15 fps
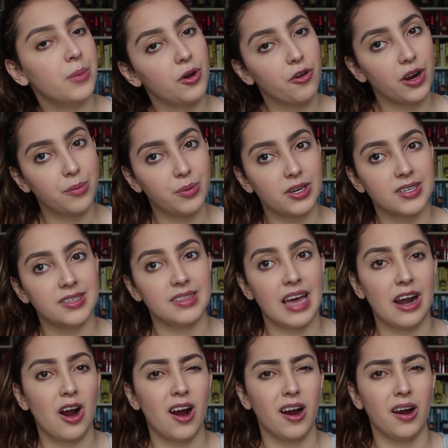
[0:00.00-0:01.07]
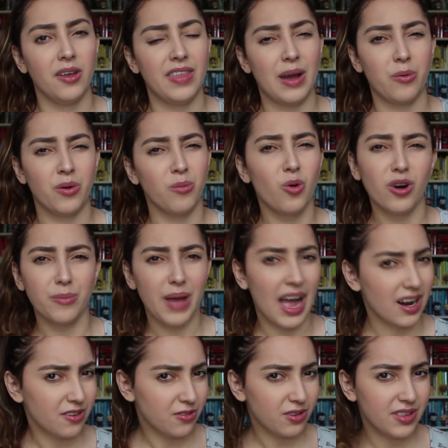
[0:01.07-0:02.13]
of middle grade books that are that were more
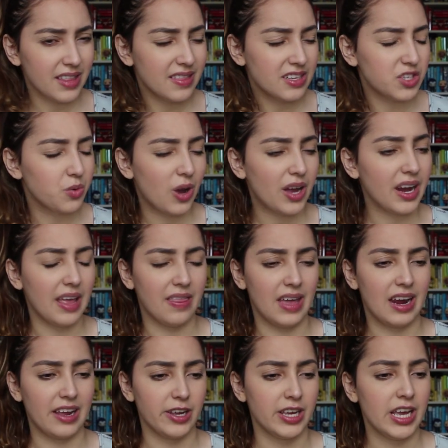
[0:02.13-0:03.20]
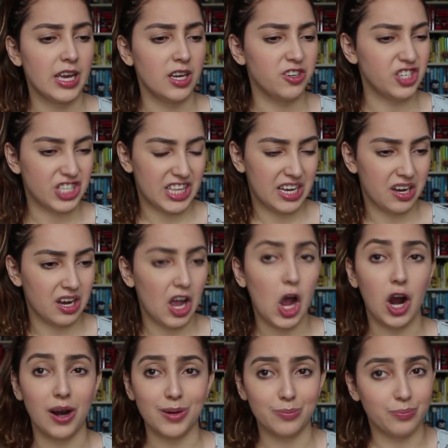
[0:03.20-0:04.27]
impactful than this one and that I just think
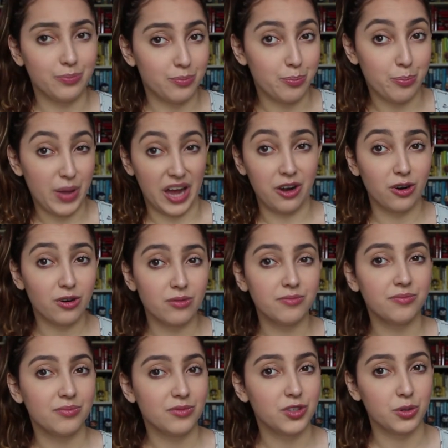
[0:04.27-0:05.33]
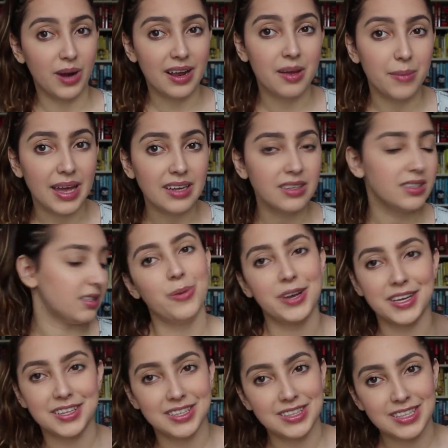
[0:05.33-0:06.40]
are better to recommend.
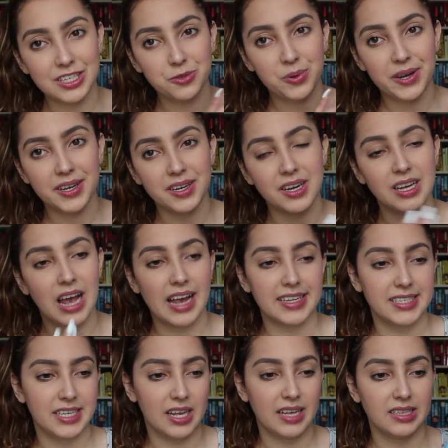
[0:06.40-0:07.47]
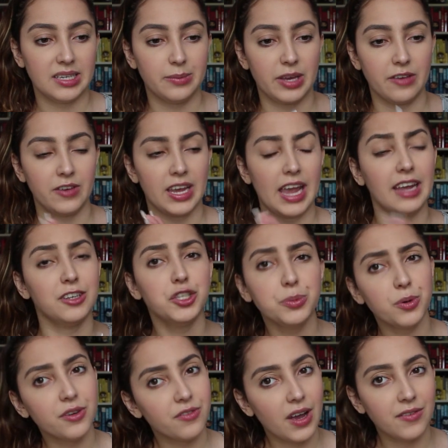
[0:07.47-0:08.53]
But this one I still ended up giving a
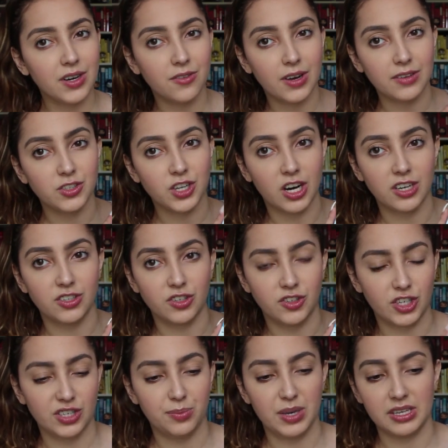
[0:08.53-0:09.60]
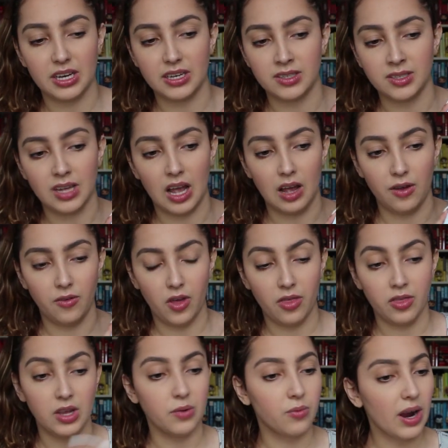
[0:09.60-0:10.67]
2.5 out of 5 stars just because
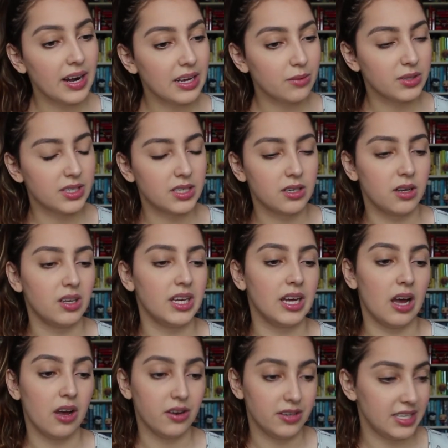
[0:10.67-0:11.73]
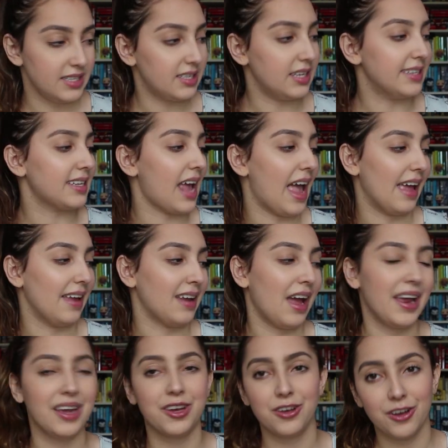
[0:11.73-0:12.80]
of the writing was still decent and
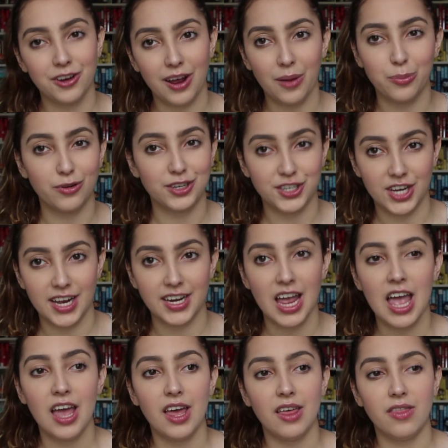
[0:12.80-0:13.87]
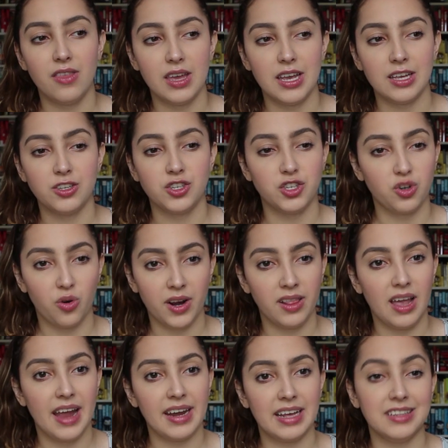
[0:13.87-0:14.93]
I could appreciate the
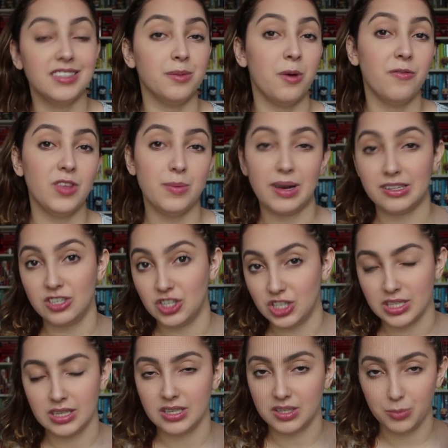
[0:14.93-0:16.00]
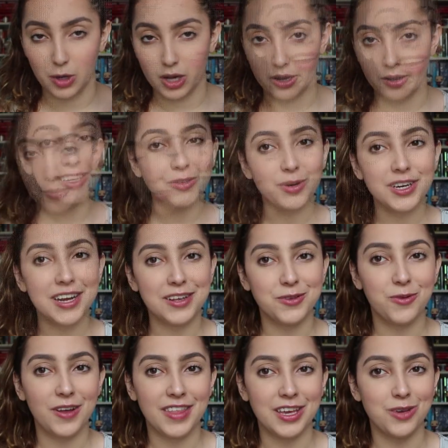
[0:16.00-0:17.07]
storyline and some of the messages in this book. Next one is
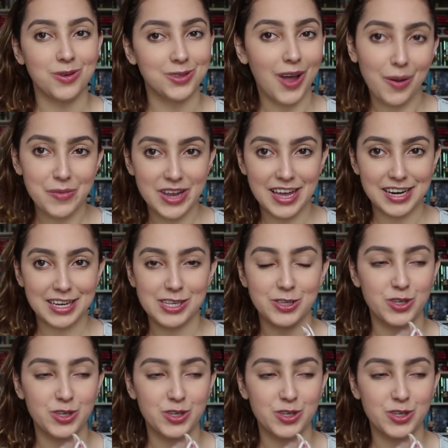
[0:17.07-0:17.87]
one that you will not be getting a